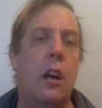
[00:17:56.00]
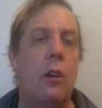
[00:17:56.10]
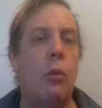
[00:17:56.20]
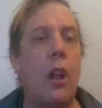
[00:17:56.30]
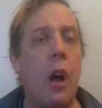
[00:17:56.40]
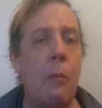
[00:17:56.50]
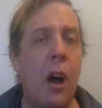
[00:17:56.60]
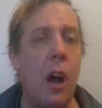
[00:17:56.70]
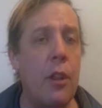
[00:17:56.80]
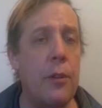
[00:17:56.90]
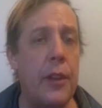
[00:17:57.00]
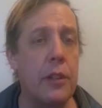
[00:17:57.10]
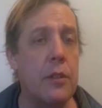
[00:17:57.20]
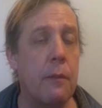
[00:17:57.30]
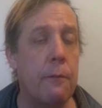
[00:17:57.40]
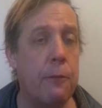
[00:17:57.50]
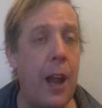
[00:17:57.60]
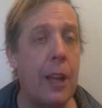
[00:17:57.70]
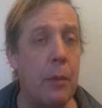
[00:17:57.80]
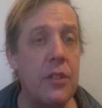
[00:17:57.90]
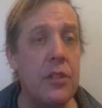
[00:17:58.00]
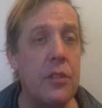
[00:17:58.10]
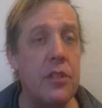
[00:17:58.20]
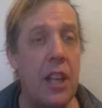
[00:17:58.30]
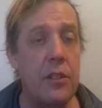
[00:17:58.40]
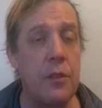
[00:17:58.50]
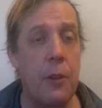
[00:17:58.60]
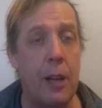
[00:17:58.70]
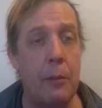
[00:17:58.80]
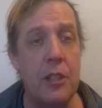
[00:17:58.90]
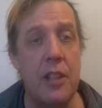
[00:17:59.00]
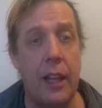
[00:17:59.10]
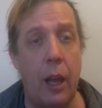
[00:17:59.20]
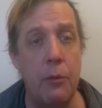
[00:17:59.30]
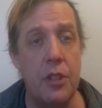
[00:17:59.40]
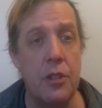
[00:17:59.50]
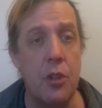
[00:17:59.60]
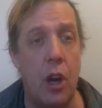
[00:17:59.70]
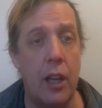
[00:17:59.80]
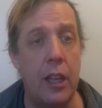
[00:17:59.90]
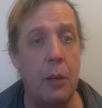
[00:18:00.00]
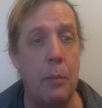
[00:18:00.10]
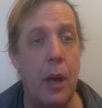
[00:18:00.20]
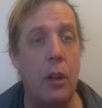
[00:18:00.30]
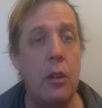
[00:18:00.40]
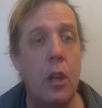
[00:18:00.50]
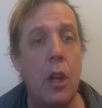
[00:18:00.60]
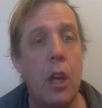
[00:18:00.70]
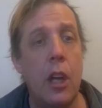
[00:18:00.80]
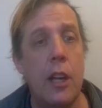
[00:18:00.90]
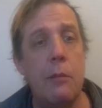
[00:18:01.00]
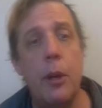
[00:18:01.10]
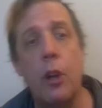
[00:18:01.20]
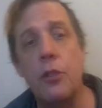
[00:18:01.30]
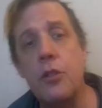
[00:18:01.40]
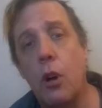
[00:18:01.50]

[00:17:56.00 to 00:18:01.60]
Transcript: well, among other things, fragments, sentence fragments, like I was just talking about, but also